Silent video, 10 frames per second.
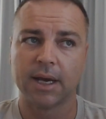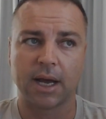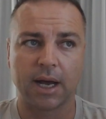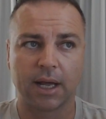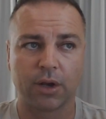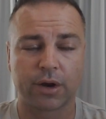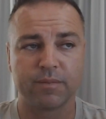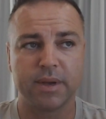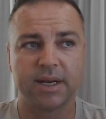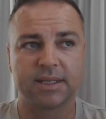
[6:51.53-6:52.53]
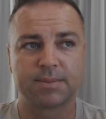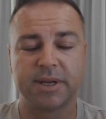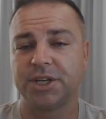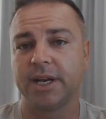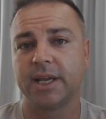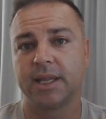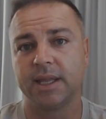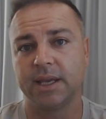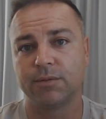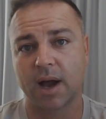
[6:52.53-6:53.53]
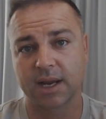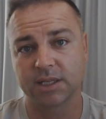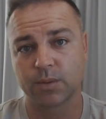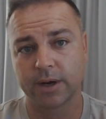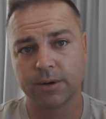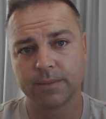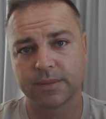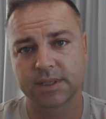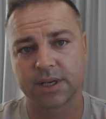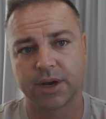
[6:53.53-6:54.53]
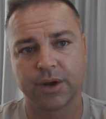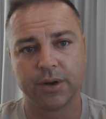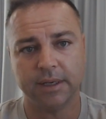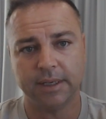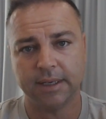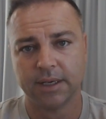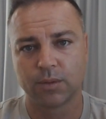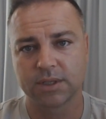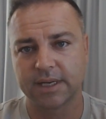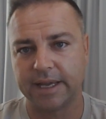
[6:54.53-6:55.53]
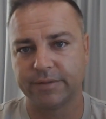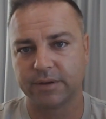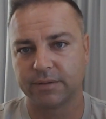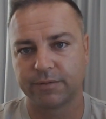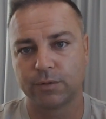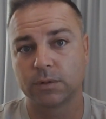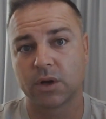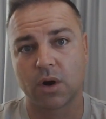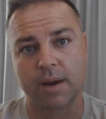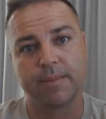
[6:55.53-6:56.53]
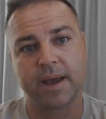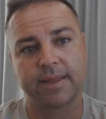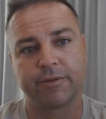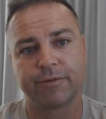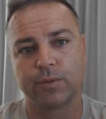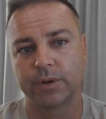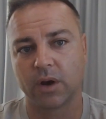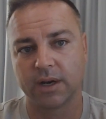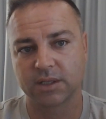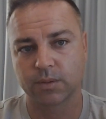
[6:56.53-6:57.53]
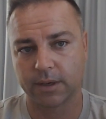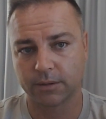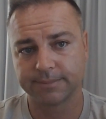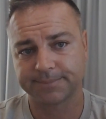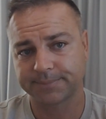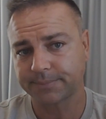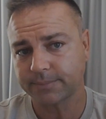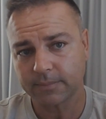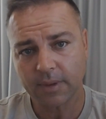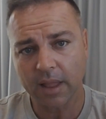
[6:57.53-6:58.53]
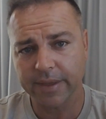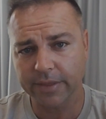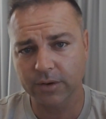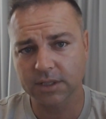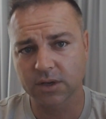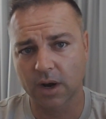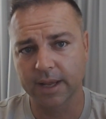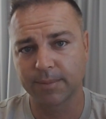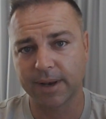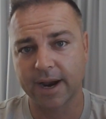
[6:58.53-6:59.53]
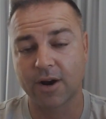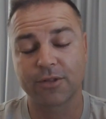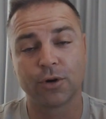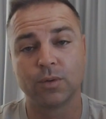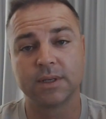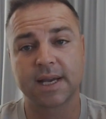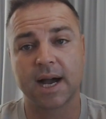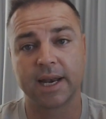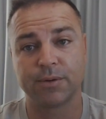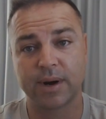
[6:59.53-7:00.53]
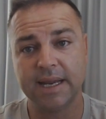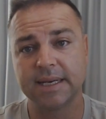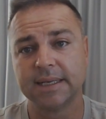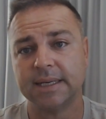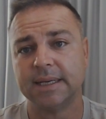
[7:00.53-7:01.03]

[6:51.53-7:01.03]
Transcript: a lot of minutes pinch hitting in the ruck as well. So wasn't even full-time at that forward line as well. The other exciting player I thought was Harley Reid.